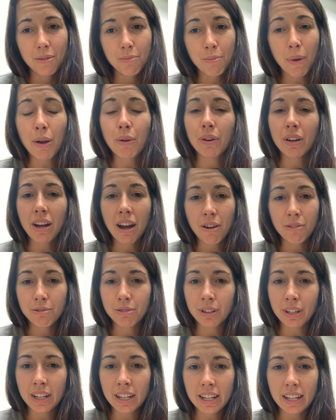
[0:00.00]
my
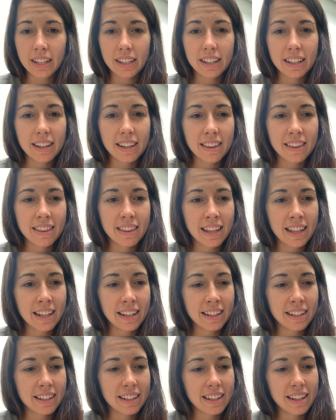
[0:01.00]
recovery,
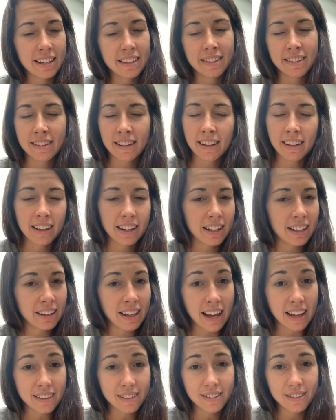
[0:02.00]
then it's not going to
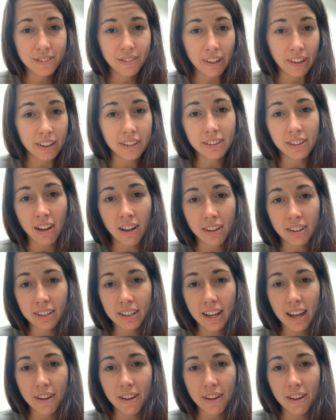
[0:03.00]
last very long.